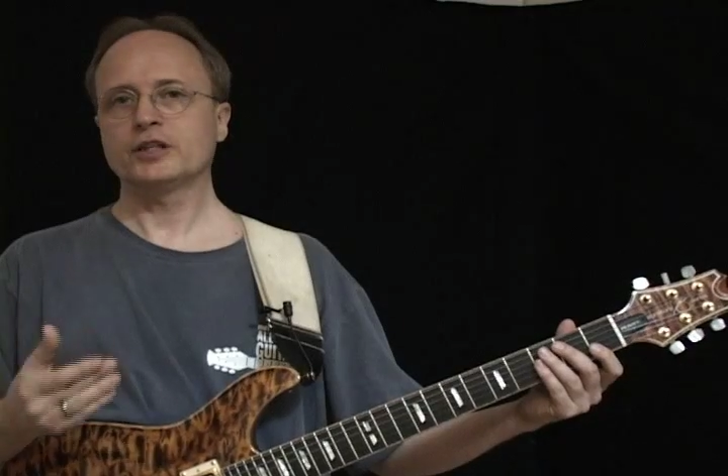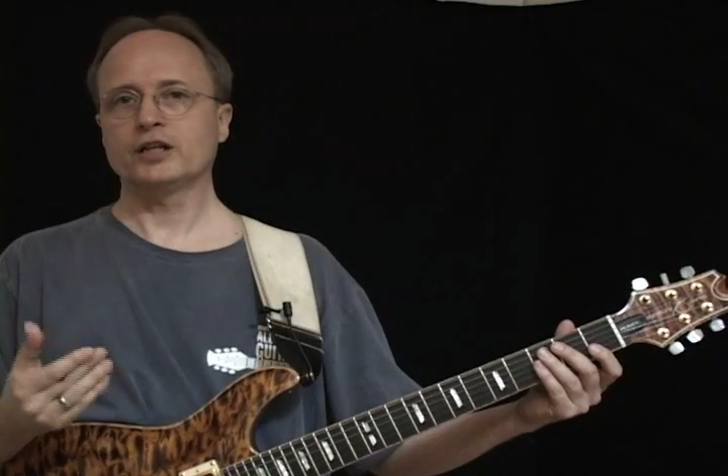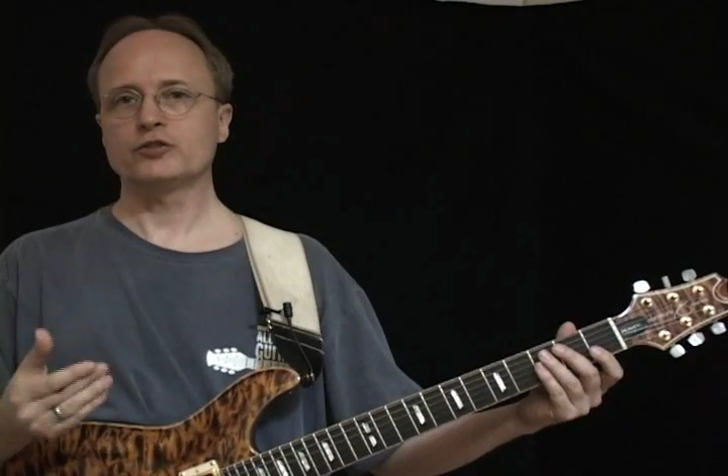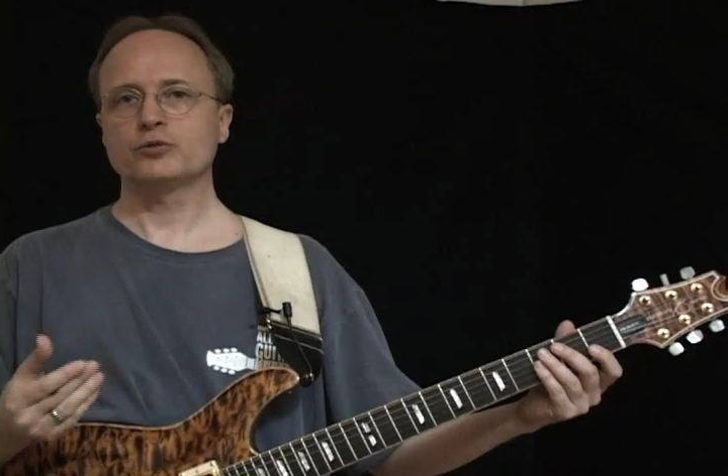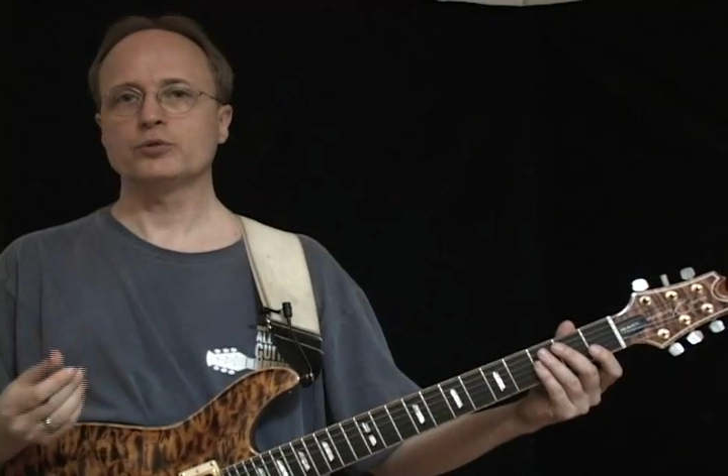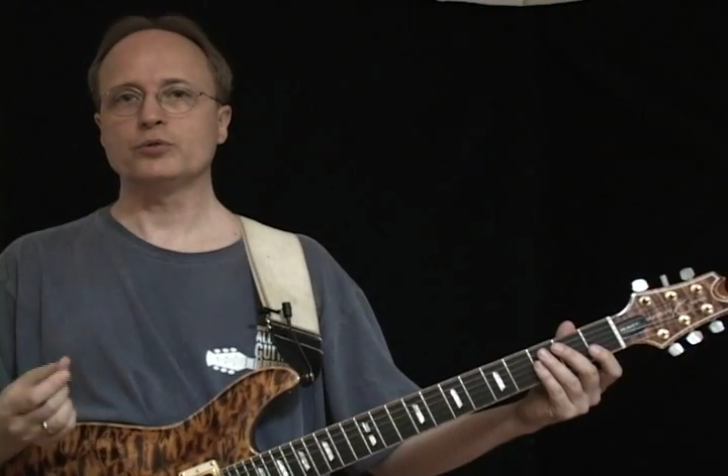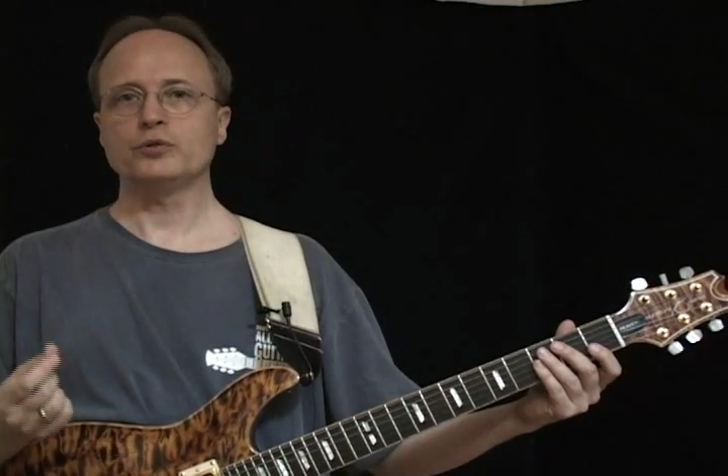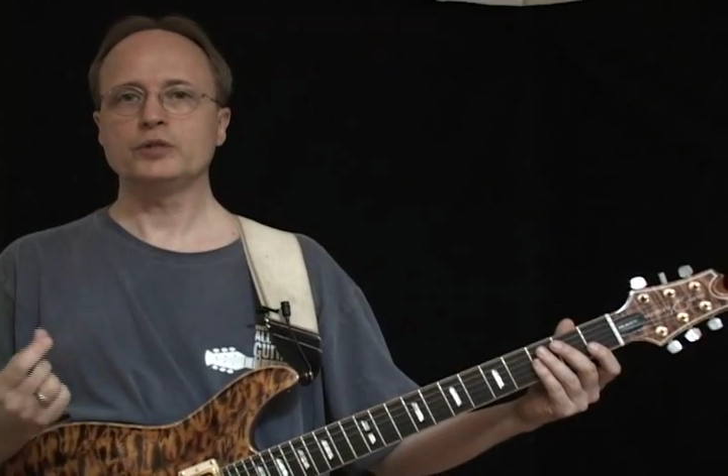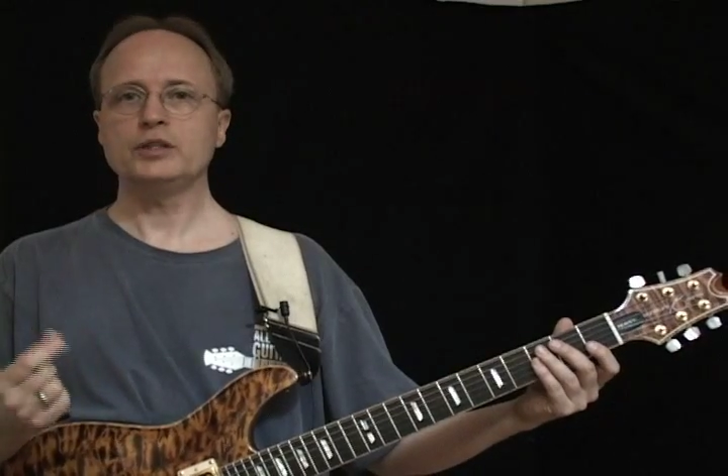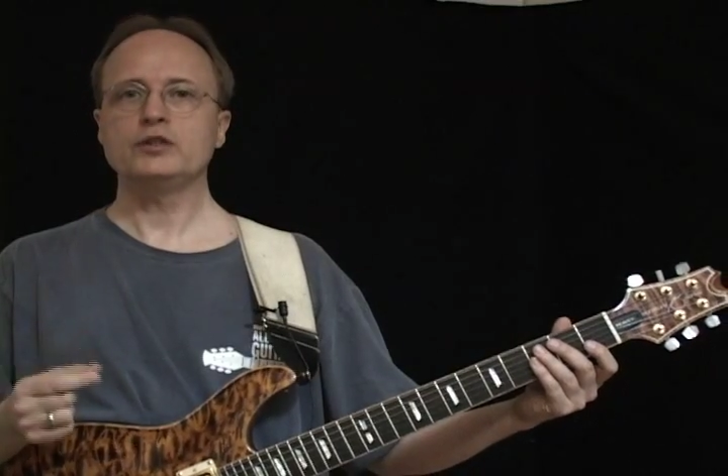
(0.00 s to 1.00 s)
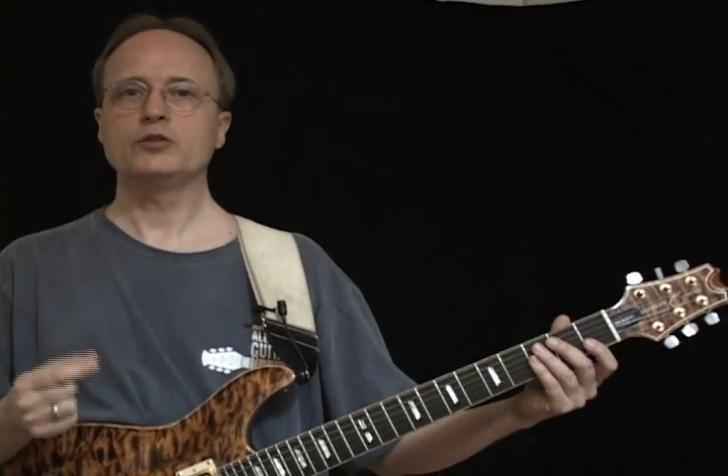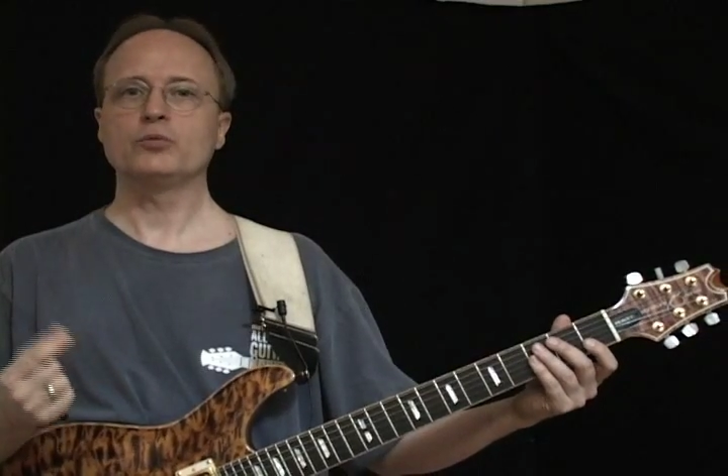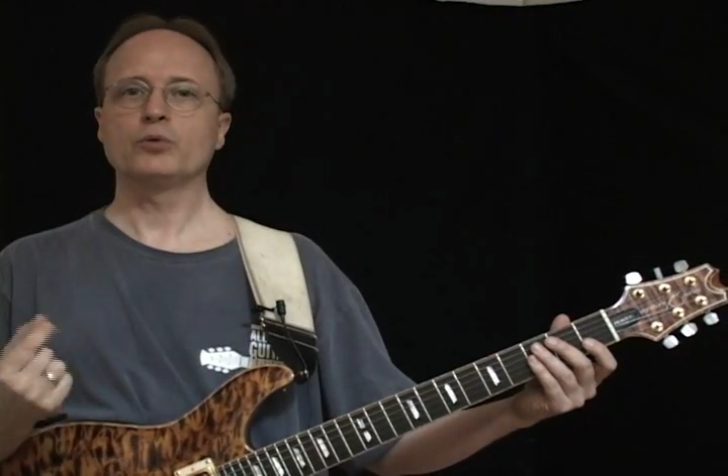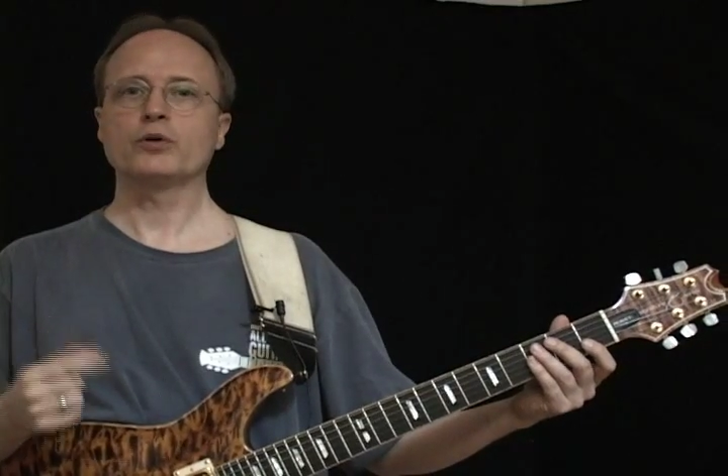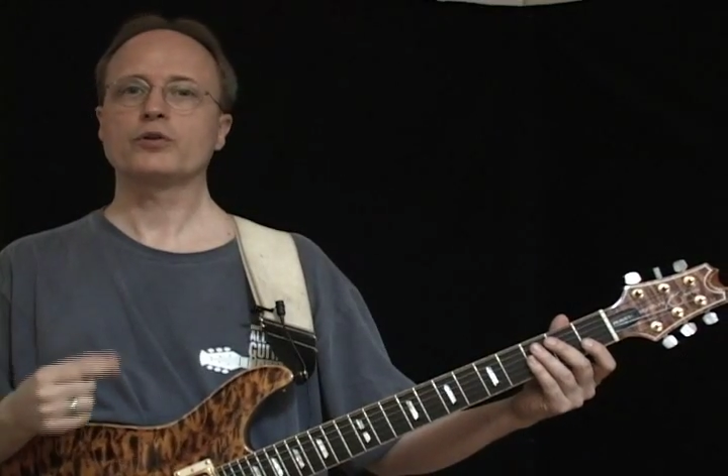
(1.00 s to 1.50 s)
not true. You need to
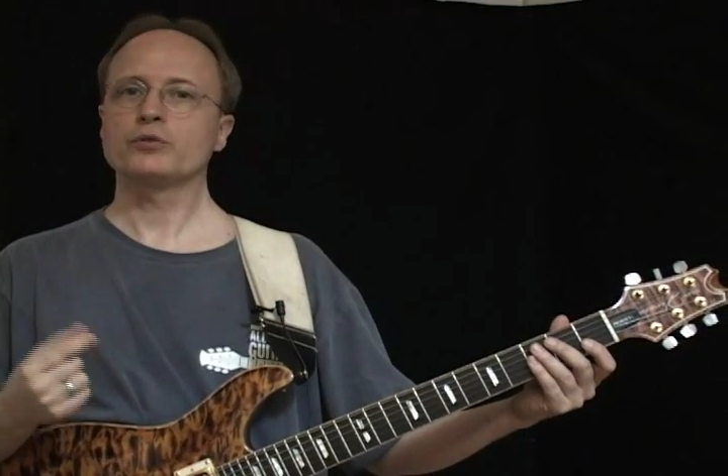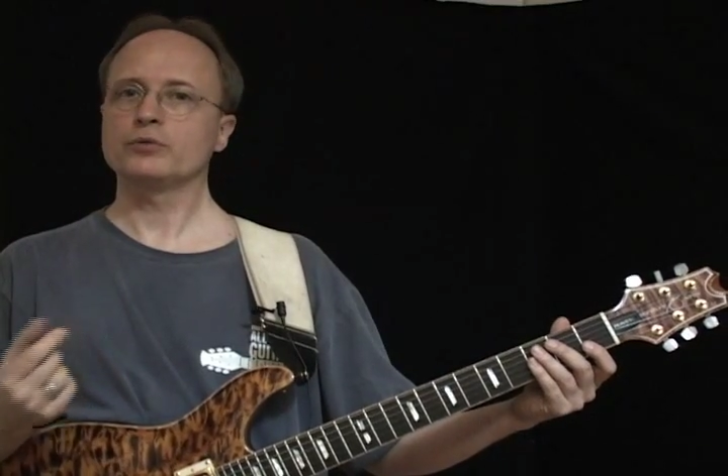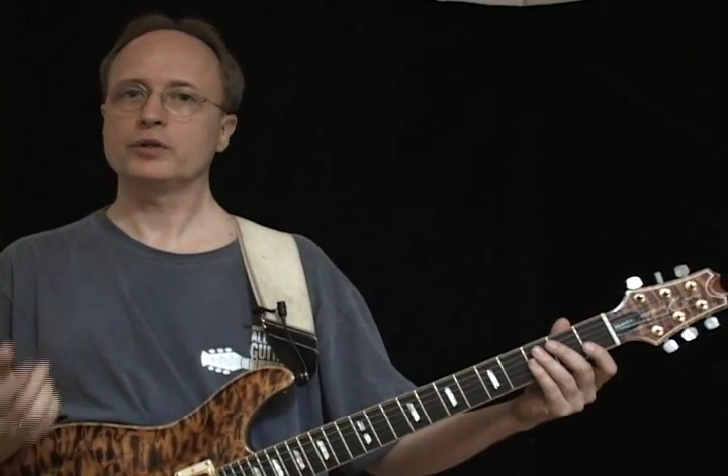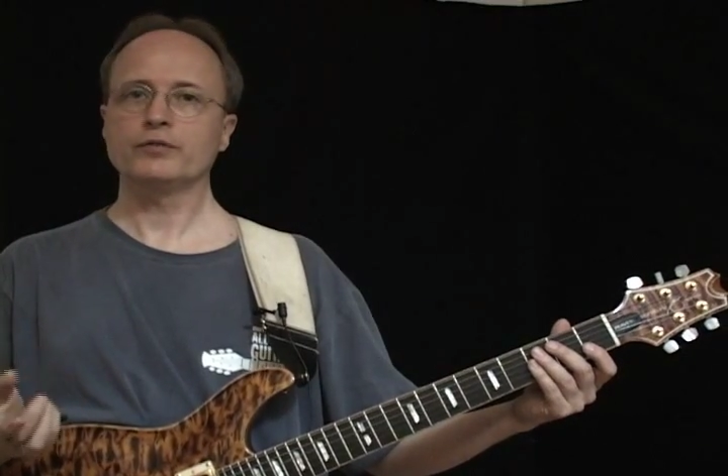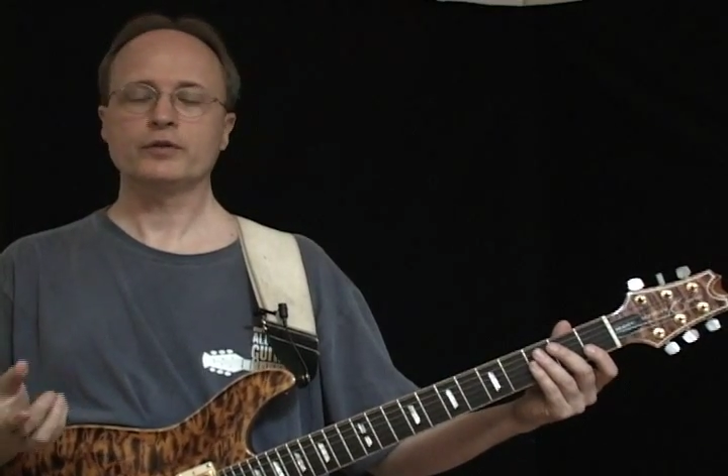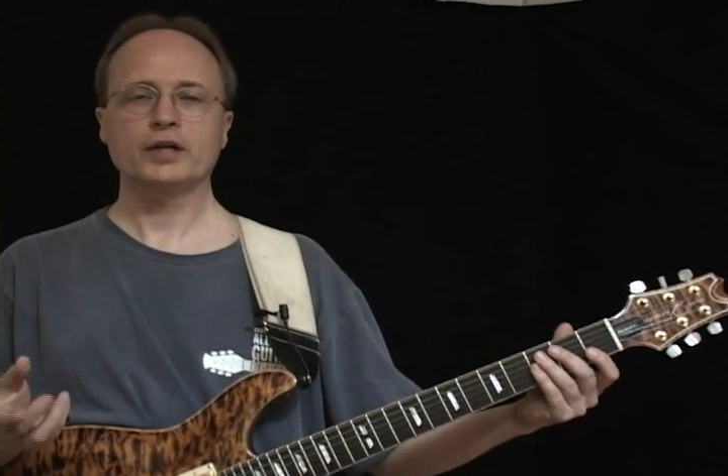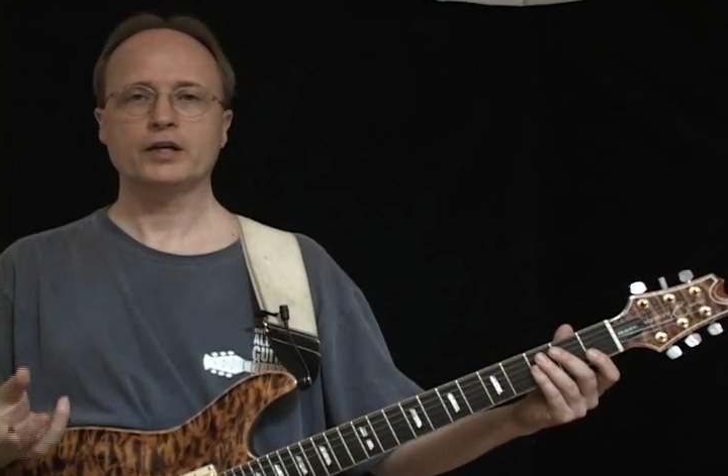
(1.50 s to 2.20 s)
work through different